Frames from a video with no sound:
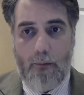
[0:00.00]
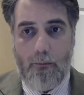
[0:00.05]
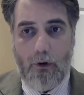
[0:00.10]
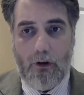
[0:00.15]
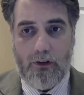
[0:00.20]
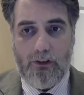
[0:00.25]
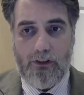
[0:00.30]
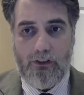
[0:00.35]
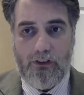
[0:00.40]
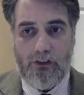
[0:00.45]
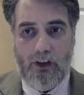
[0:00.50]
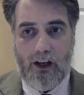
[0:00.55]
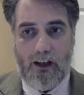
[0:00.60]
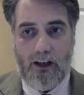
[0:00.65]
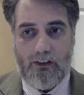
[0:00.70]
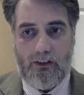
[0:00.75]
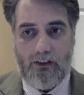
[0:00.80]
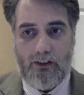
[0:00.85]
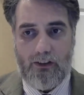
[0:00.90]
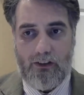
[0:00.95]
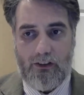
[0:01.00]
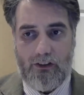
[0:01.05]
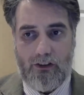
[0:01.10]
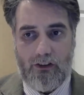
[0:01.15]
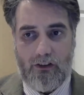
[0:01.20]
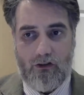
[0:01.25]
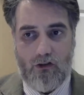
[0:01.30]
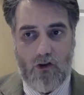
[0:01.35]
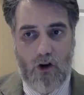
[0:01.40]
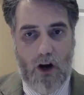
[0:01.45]
Modern
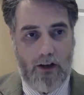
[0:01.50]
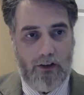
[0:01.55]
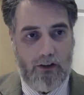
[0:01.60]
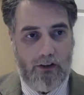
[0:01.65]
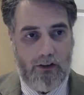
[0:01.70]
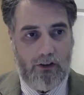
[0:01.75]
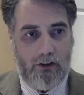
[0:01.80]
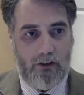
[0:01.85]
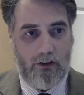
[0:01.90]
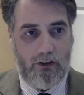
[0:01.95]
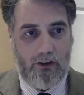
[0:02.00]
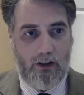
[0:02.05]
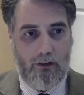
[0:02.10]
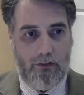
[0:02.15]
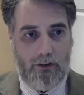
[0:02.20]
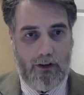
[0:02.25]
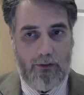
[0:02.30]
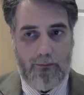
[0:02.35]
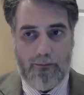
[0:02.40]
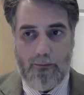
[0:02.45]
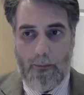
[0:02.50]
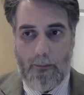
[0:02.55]
scientists try to describe